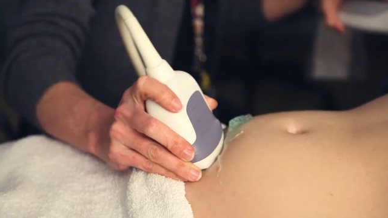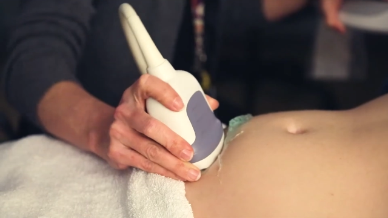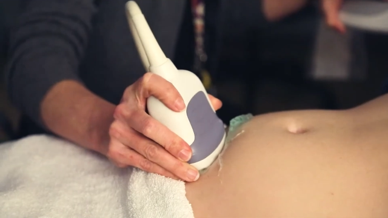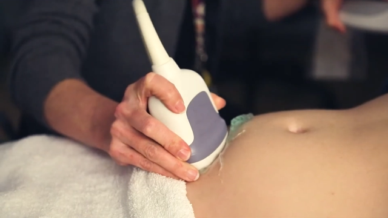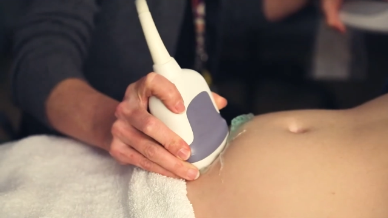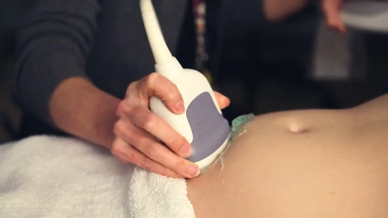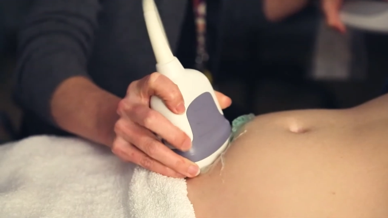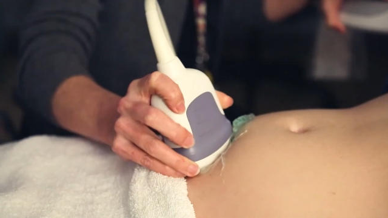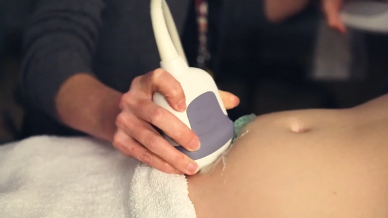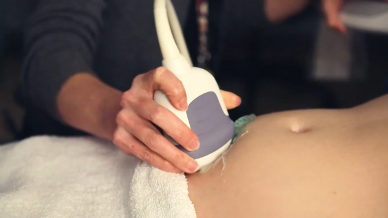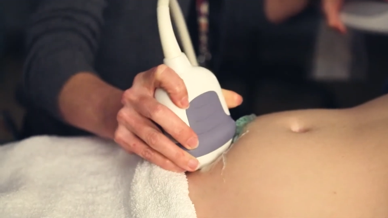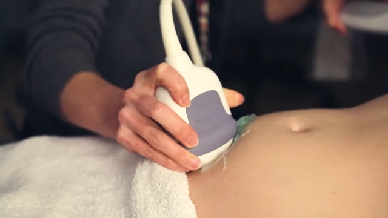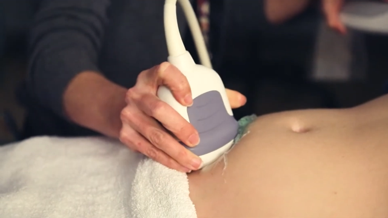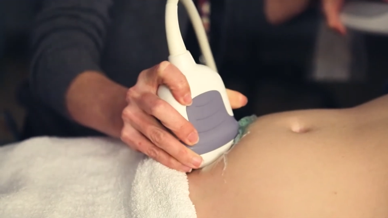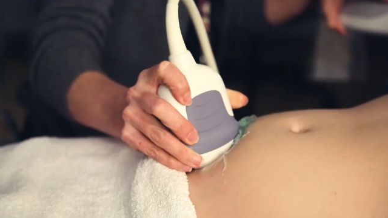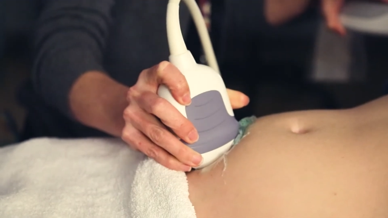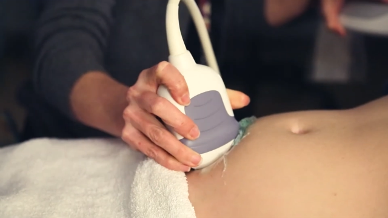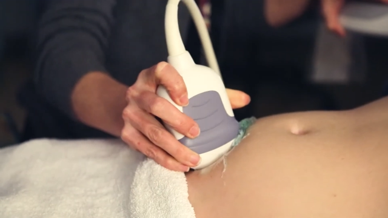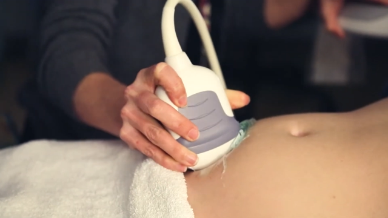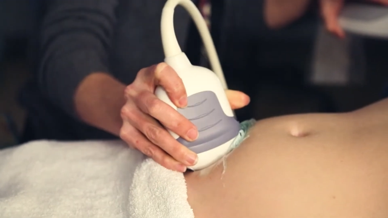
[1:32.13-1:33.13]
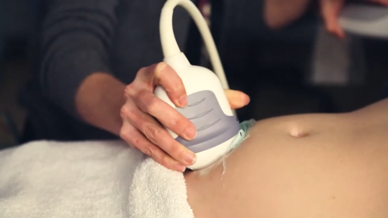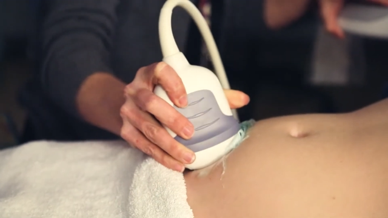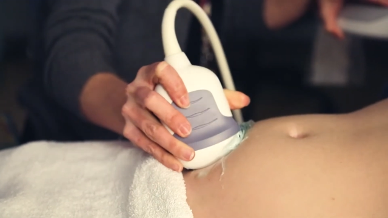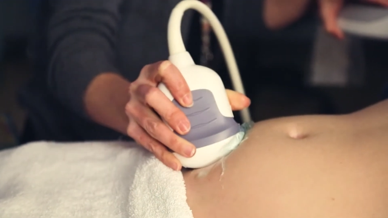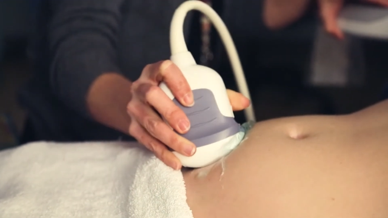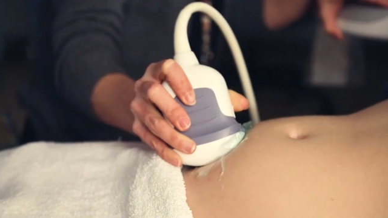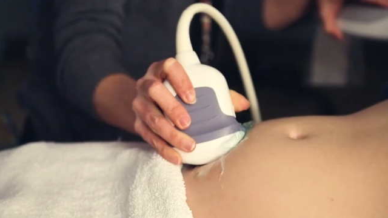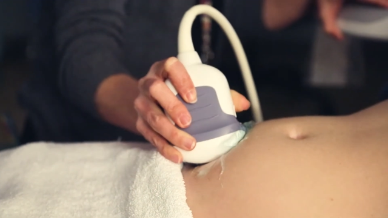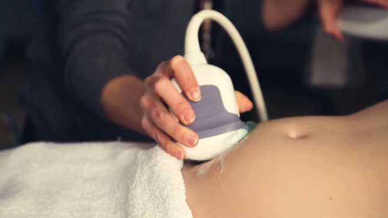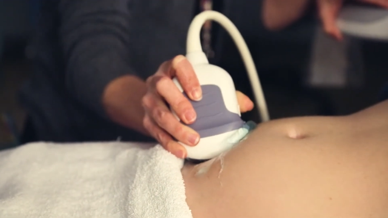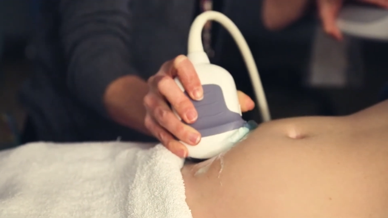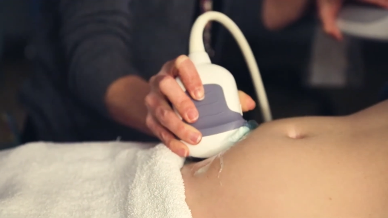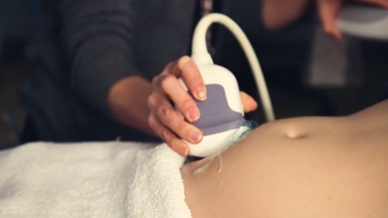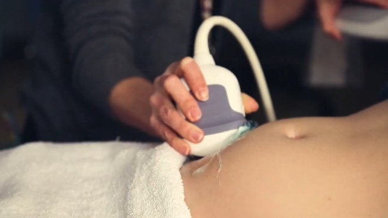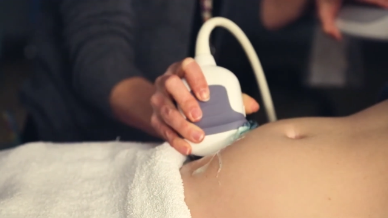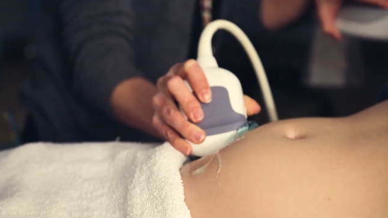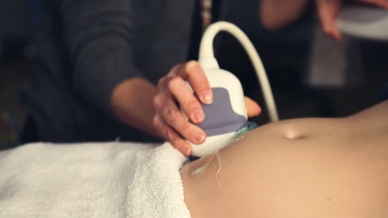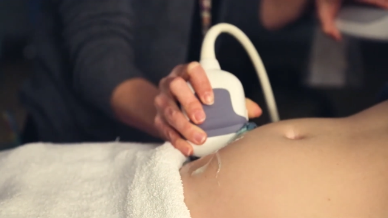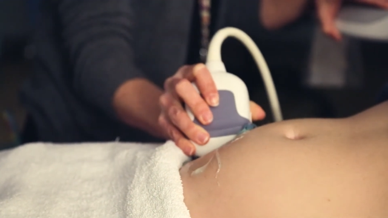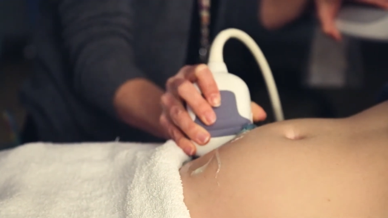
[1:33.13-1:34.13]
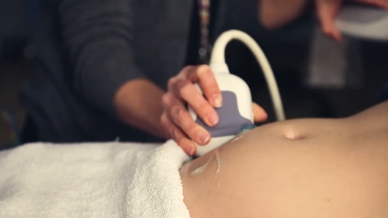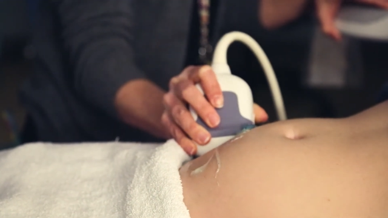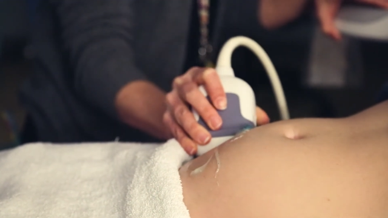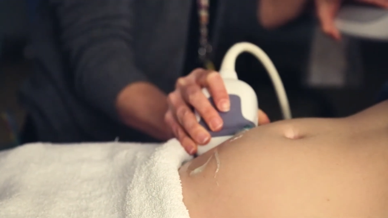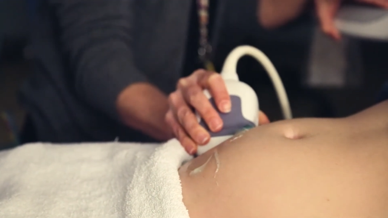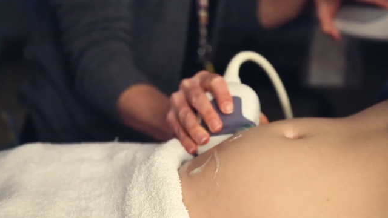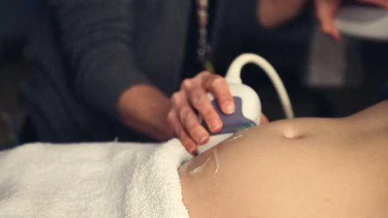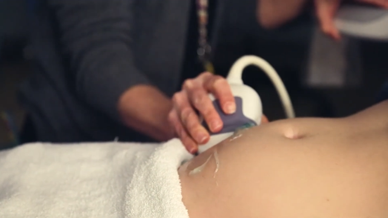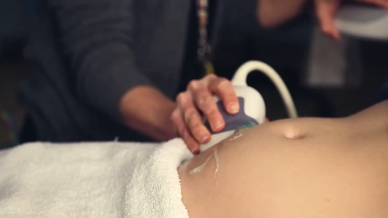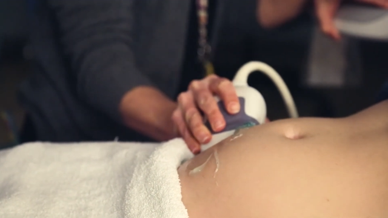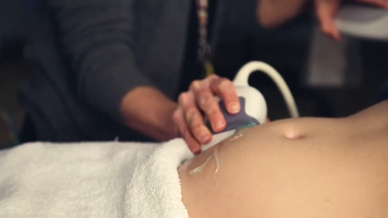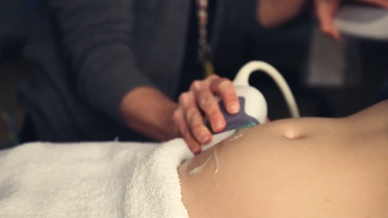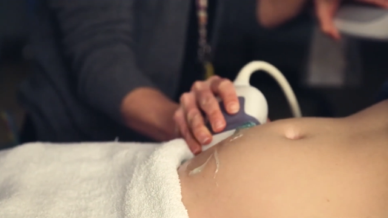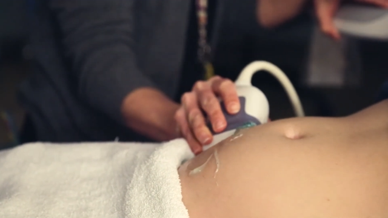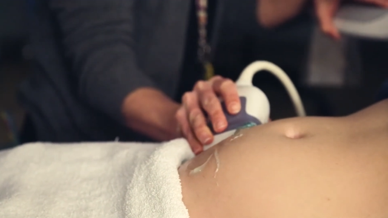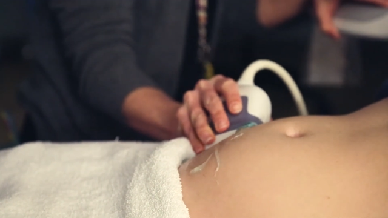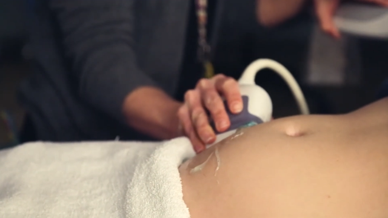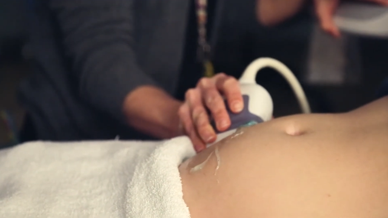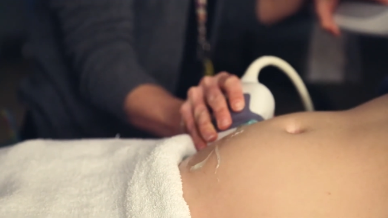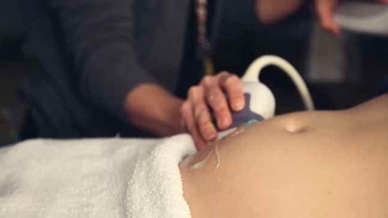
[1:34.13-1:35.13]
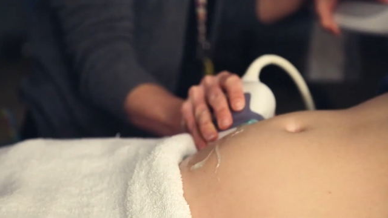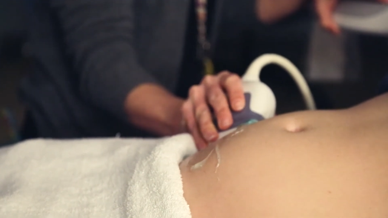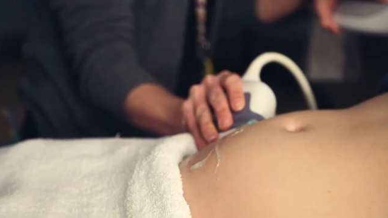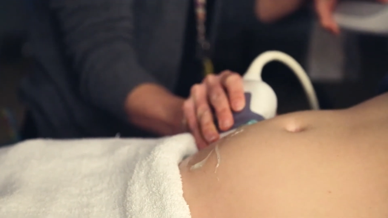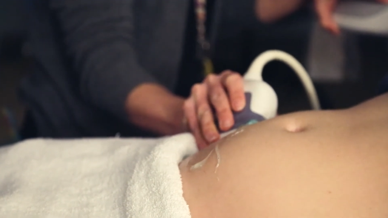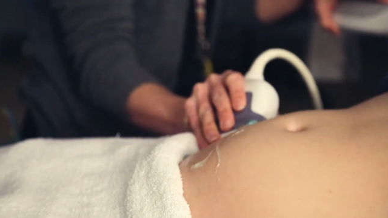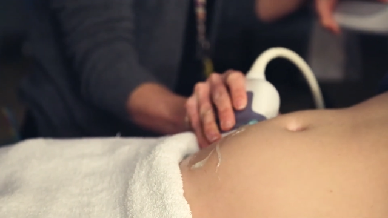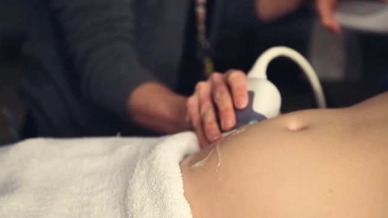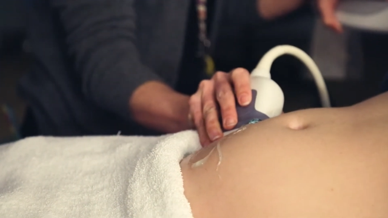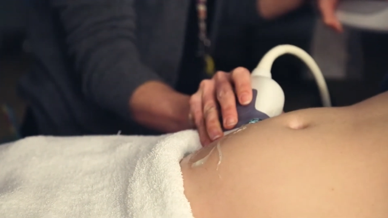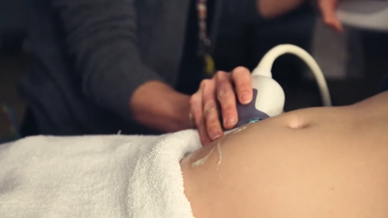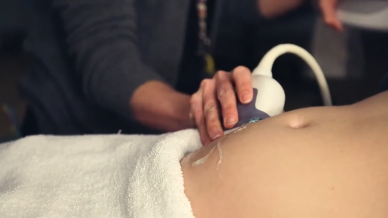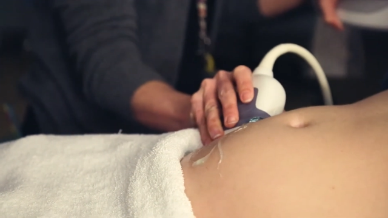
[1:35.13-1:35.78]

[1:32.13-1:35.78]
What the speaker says: No face is visible, so there are no lips to read.